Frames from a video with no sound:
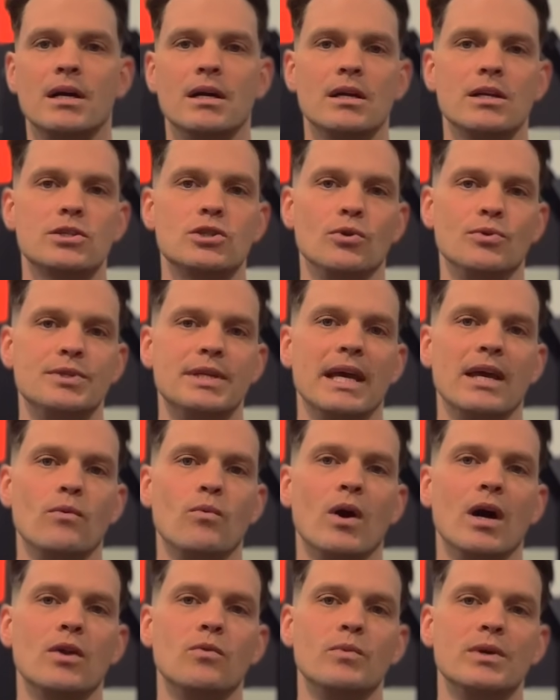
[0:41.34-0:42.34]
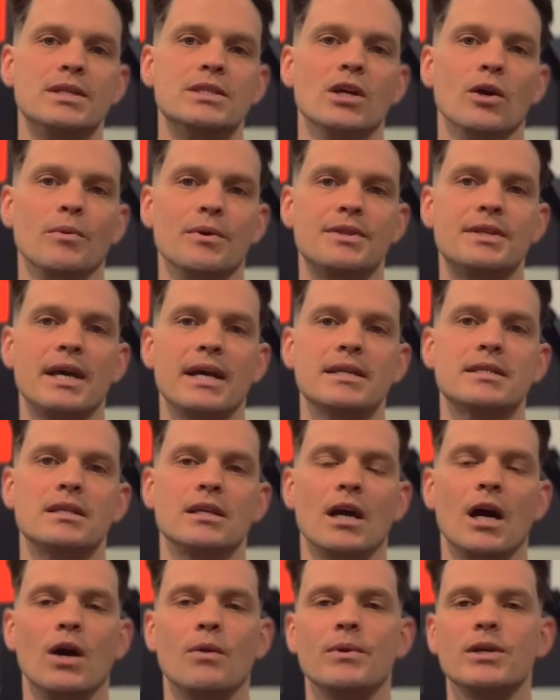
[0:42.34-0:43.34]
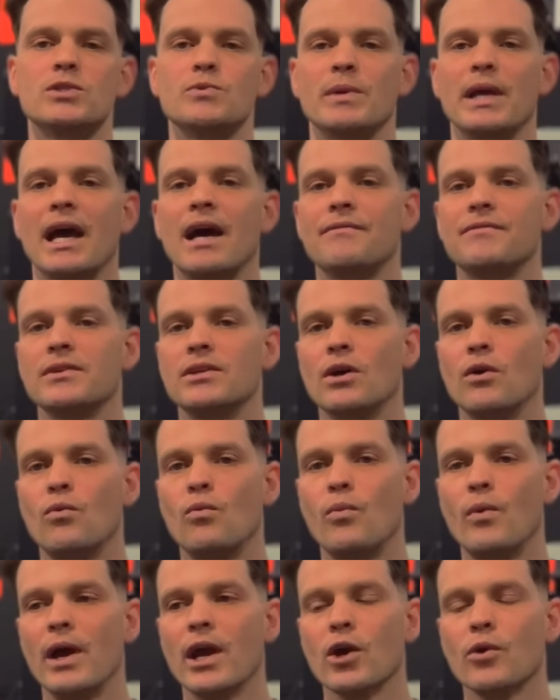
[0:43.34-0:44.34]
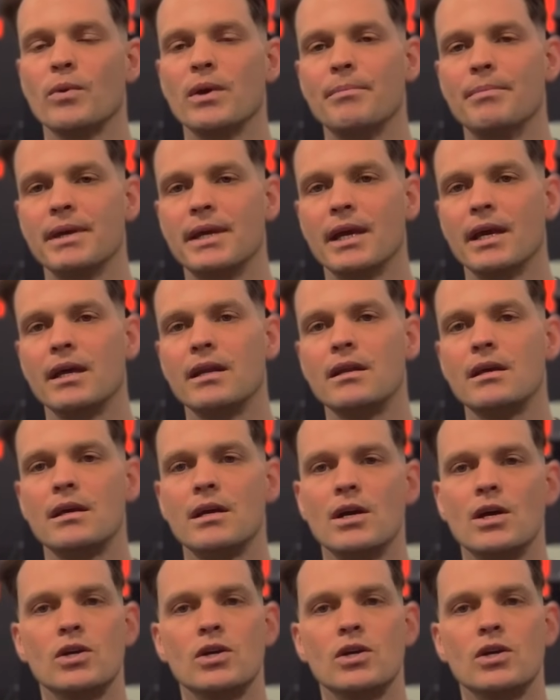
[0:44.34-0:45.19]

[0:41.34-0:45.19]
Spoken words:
So day one, we start with testing always. We have to know where we begin.